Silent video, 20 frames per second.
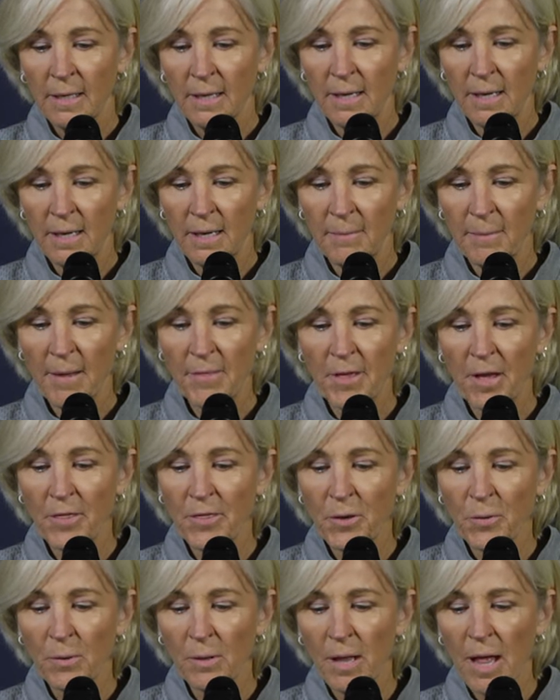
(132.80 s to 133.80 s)
I
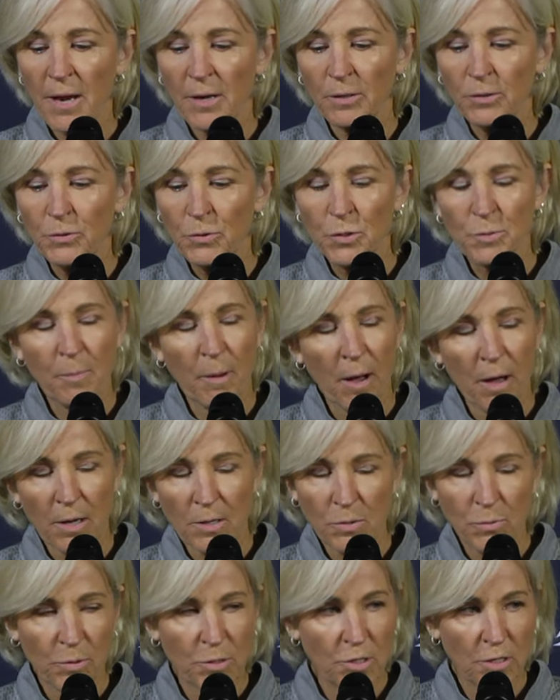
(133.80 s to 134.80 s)
thought there were a lot of loose
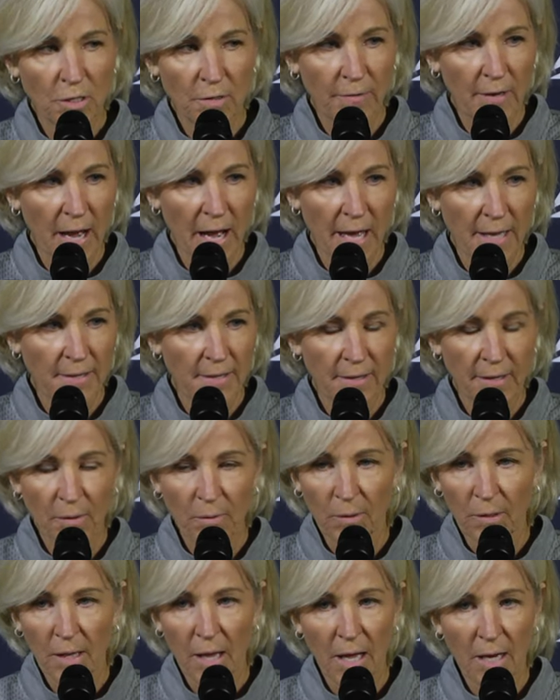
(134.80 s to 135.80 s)
balls we should have gotten. There
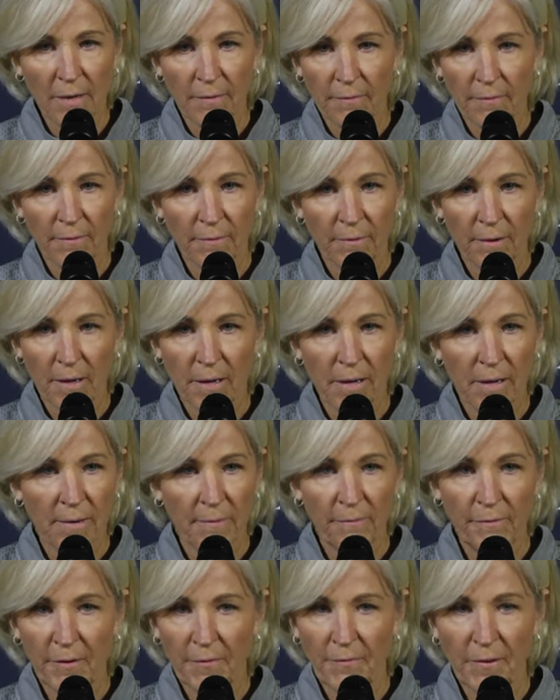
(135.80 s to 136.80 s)
were a lot of
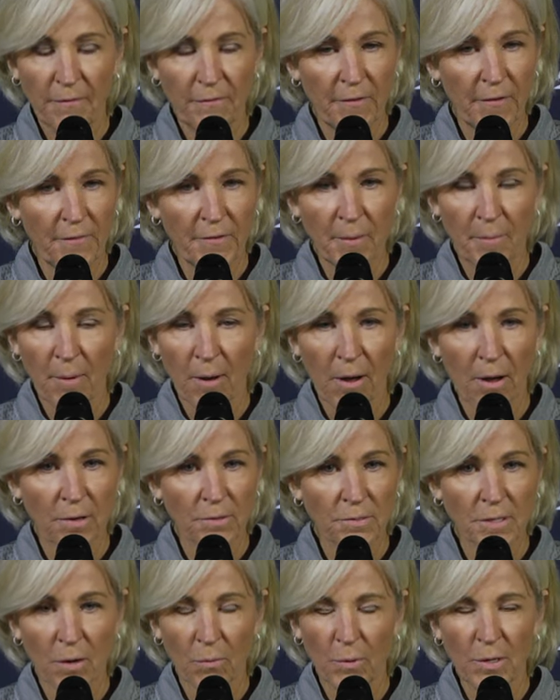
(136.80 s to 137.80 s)
50-50
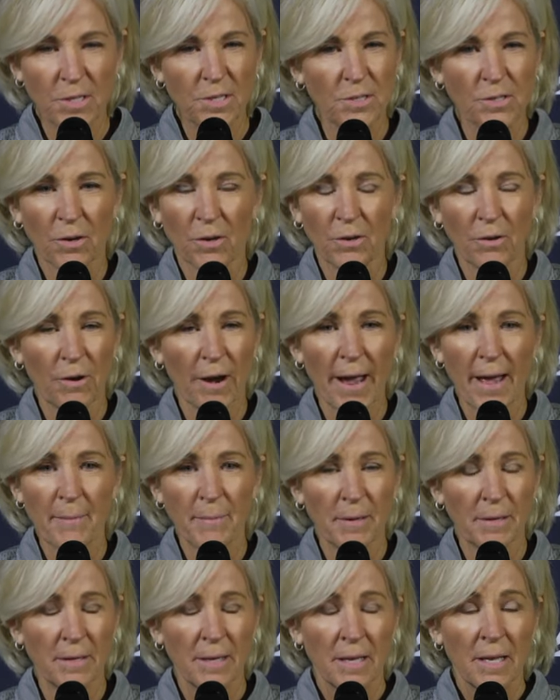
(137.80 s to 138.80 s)
balls that we just aren't
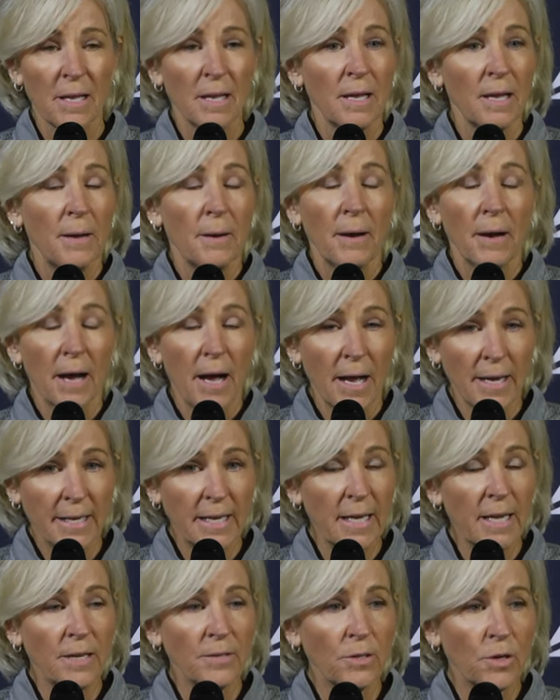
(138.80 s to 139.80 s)
grabbing.
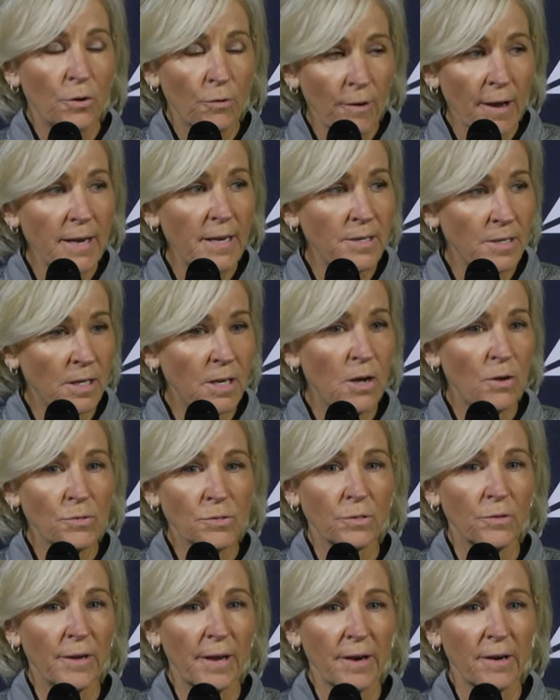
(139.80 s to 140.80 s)
Again, credit to
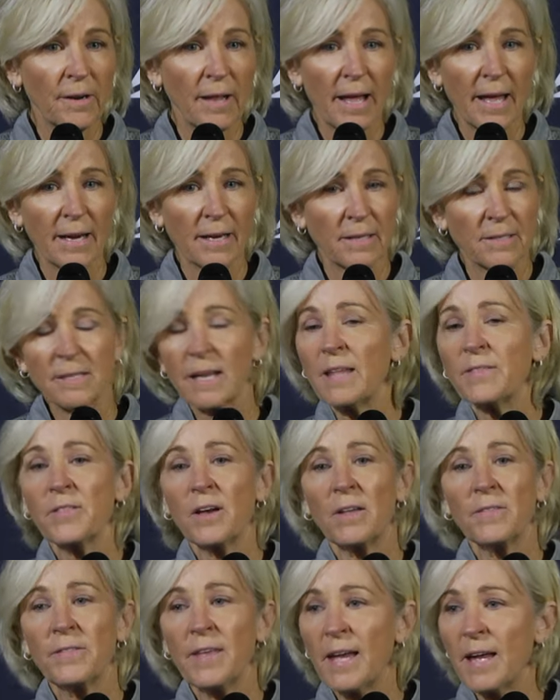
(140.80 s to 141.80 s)
Coastal Carolina, because I
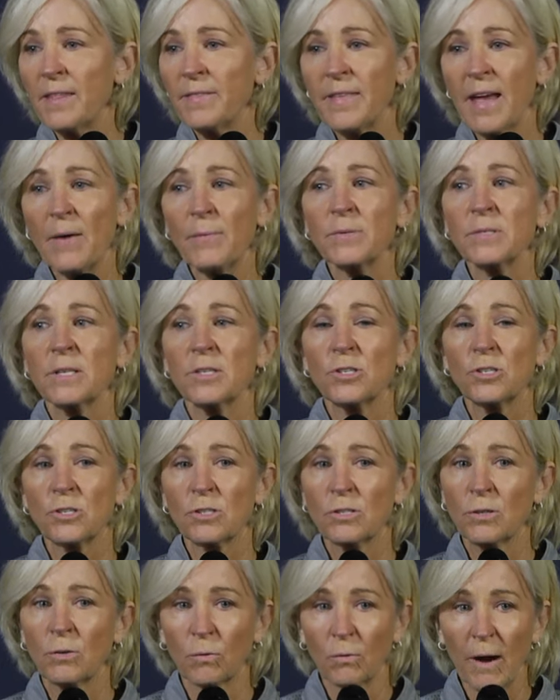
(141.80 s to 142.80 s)
thought that was a
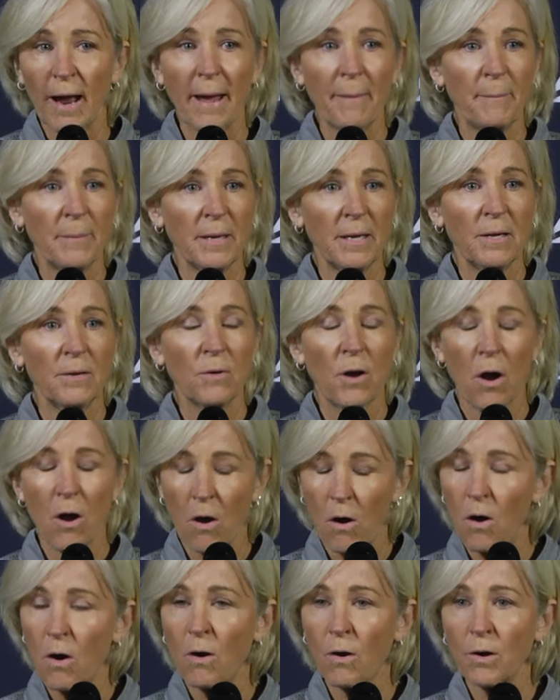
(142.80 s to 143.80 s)
scrappy,
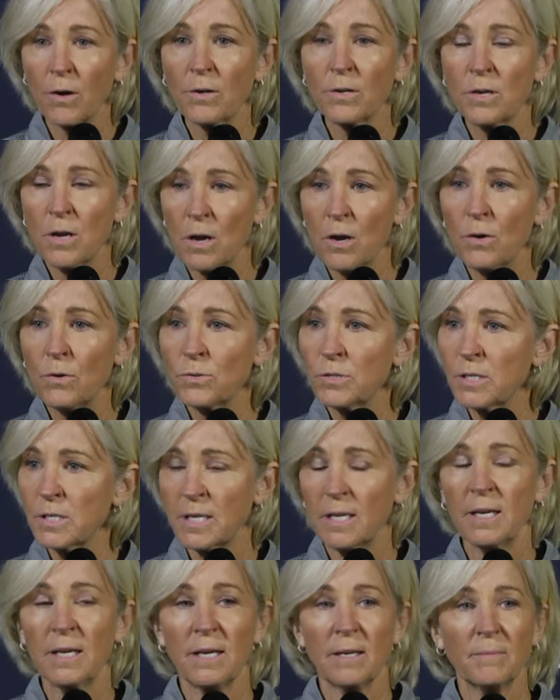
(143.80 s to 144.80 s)
hard-nosed
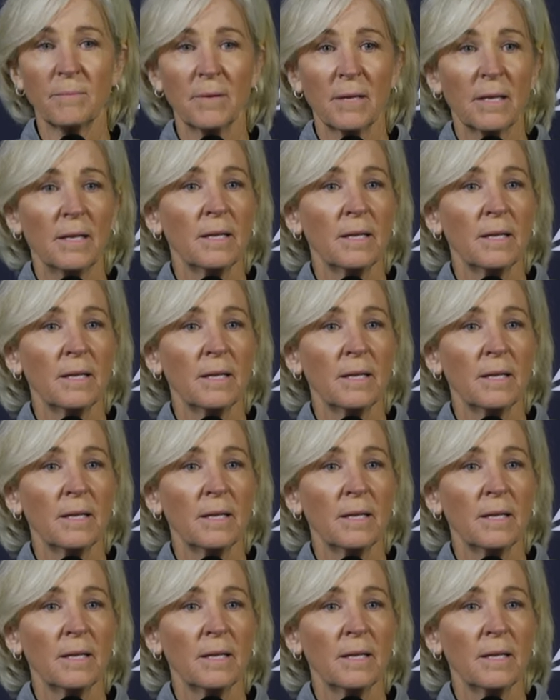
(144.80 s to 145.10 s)
team.